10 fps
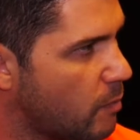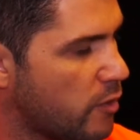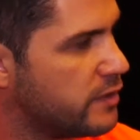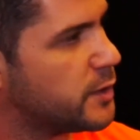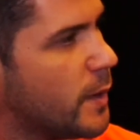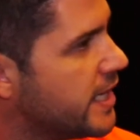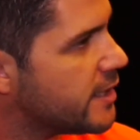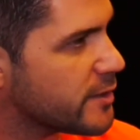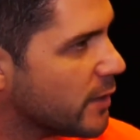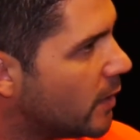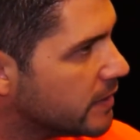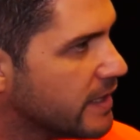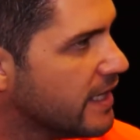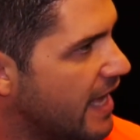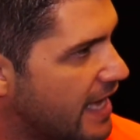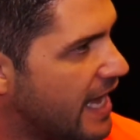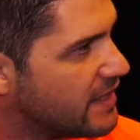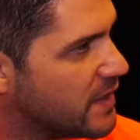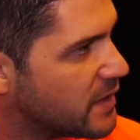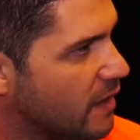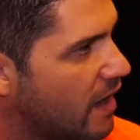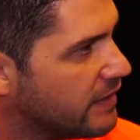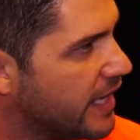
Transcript: more than 20 years old and has this long